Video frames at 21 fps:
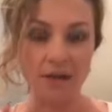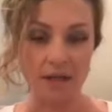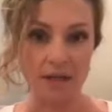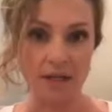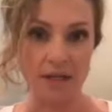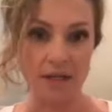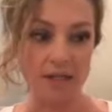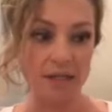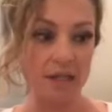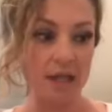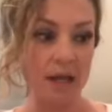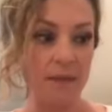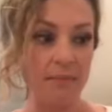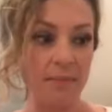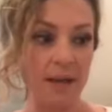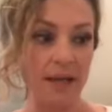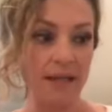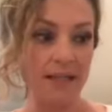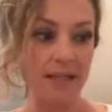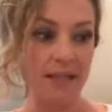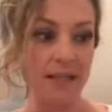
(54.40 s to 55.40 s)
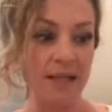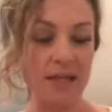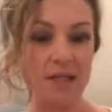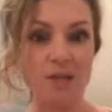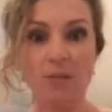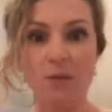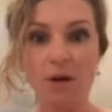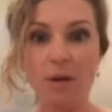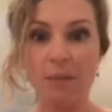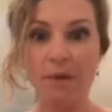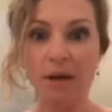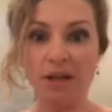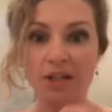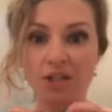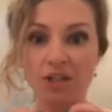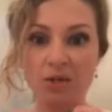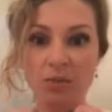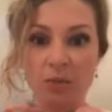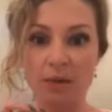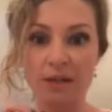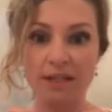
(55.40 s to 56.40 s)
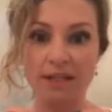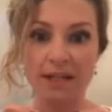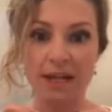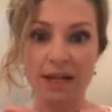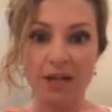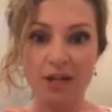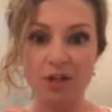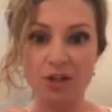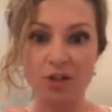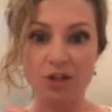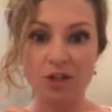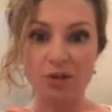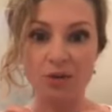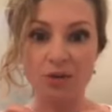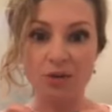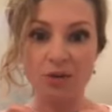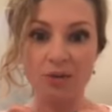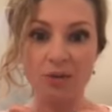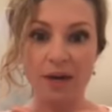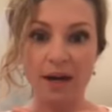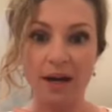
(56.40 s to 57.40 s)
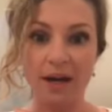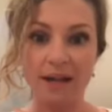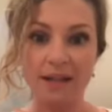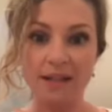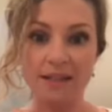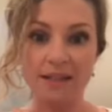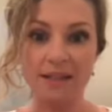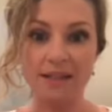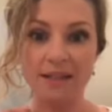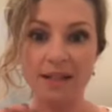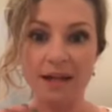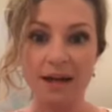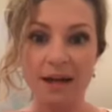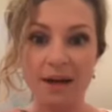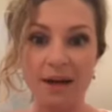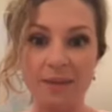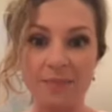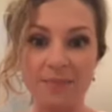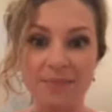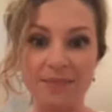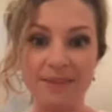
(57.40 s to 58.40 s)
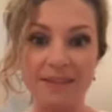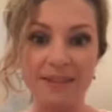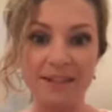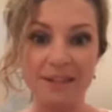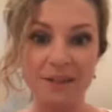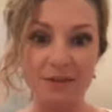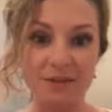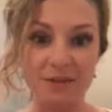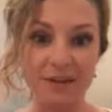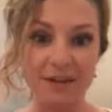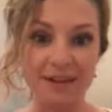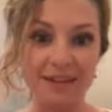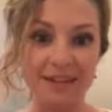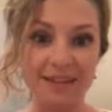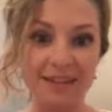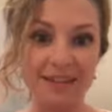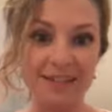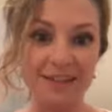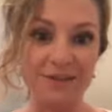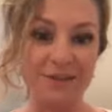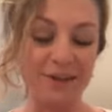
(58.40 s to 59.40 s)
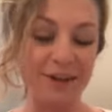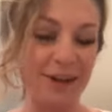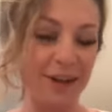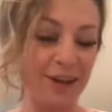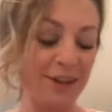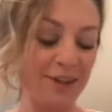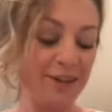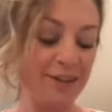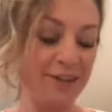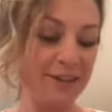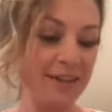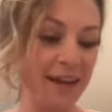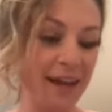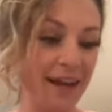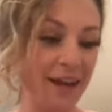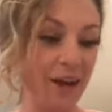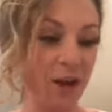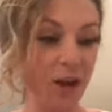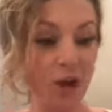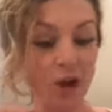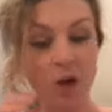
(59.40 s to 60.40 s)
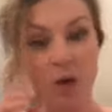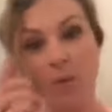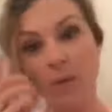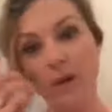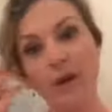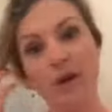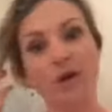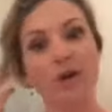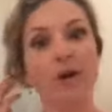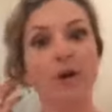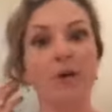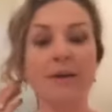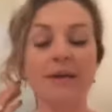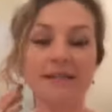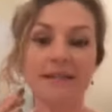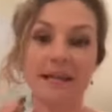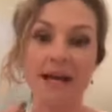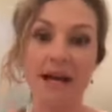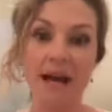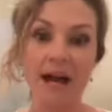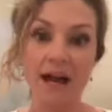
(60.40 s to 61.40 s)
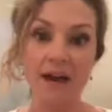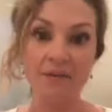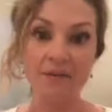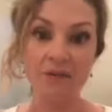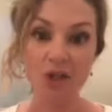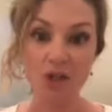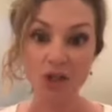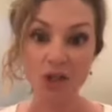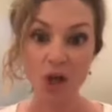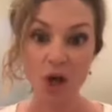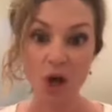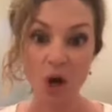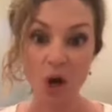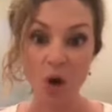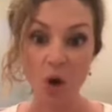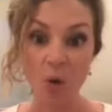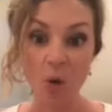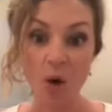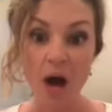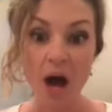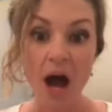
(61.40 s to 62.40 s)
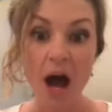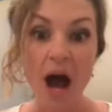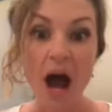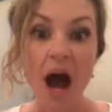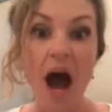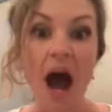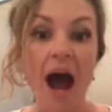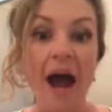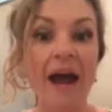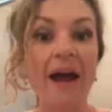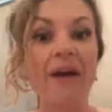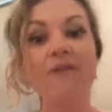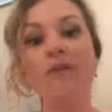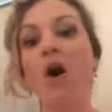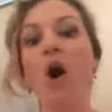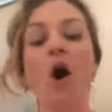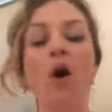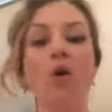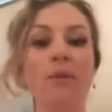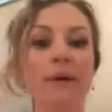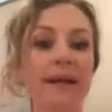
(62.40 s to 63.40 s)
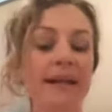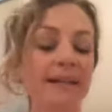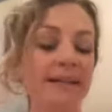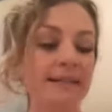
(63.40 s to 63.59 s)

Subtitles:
is amazing as well, but I just wanted to kind of show you guys the different colors that we are going to have. So I have already